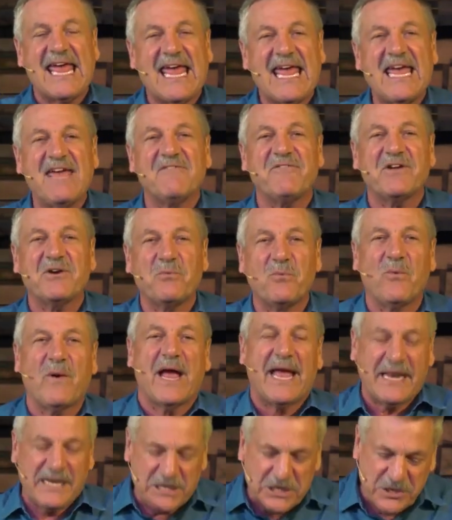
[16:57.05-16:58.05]
even
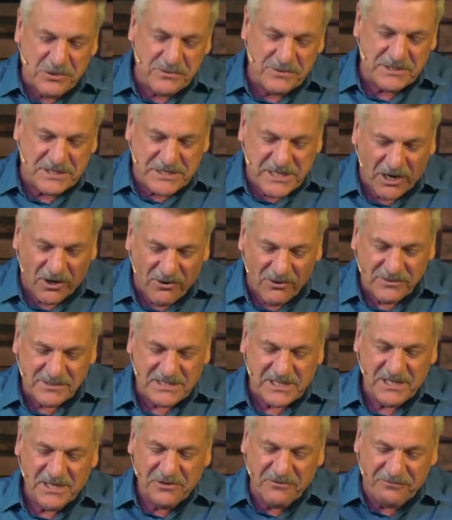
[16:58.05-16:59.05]
when you
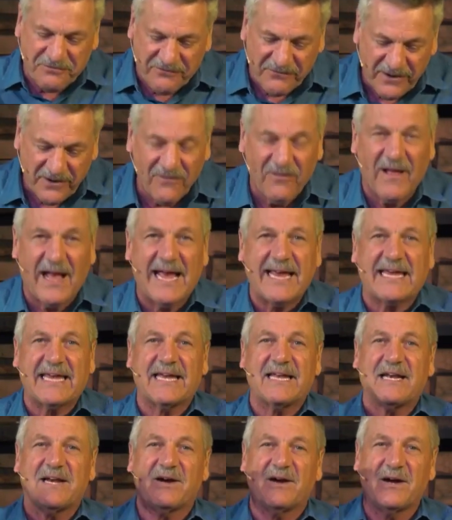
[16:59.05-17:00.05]
don't feel like
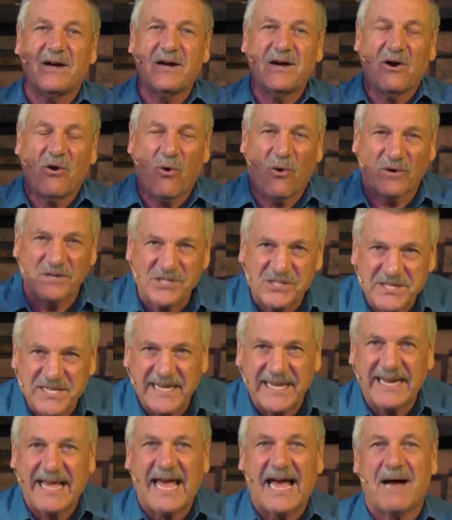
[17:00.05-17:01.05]
it or
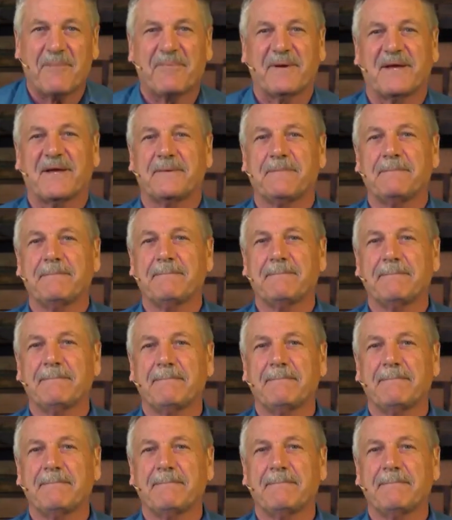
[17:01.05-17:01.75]
see it happening.